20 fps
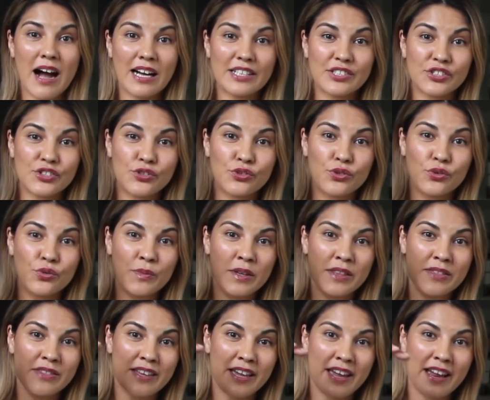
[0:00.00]

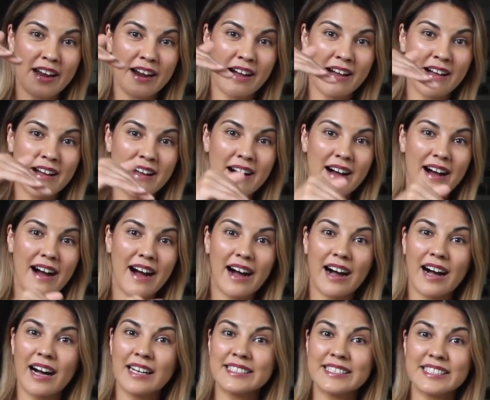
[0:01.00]
assuming they're
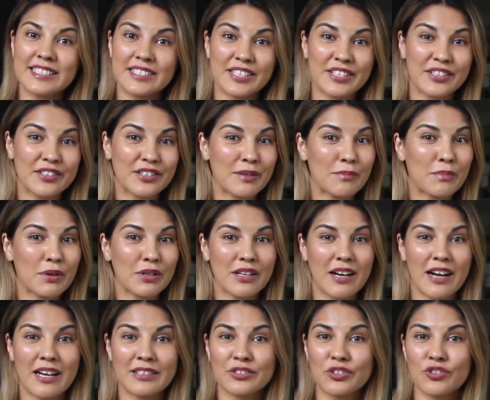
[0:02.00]

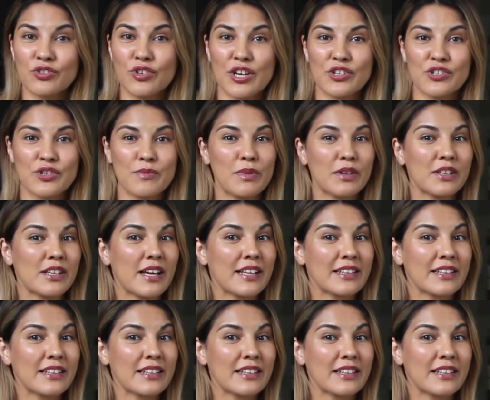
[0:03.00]
unsinkable, uncrushable,